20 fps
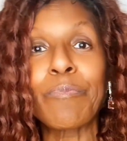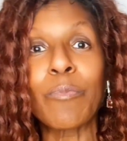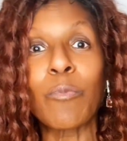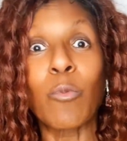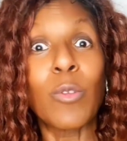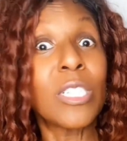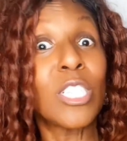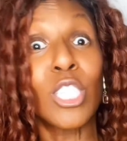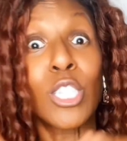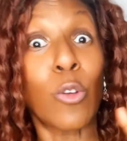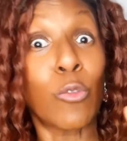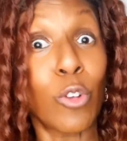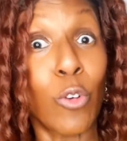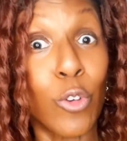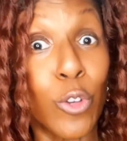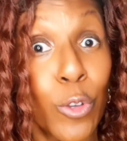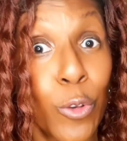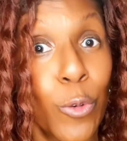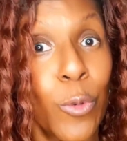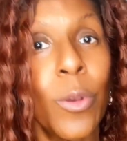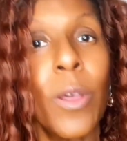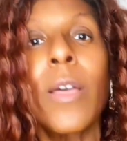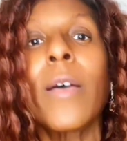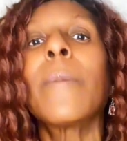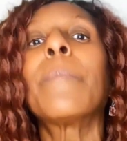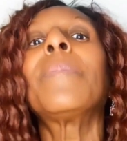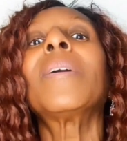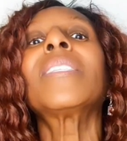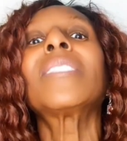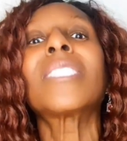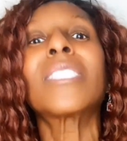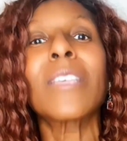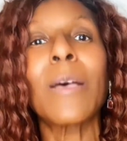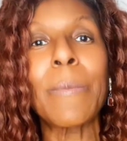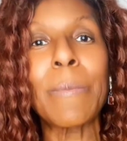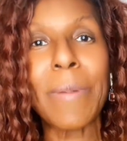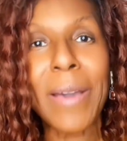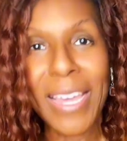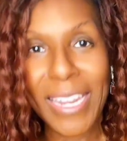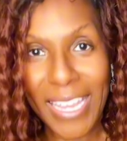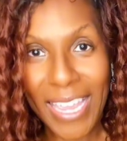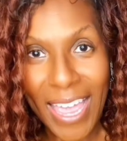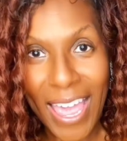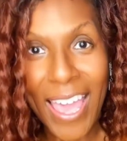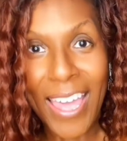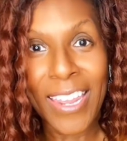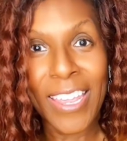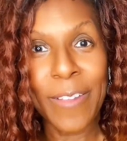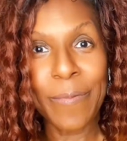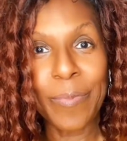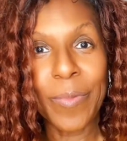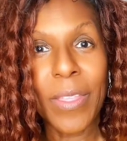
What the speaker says: We just don't know who, but somebody had it.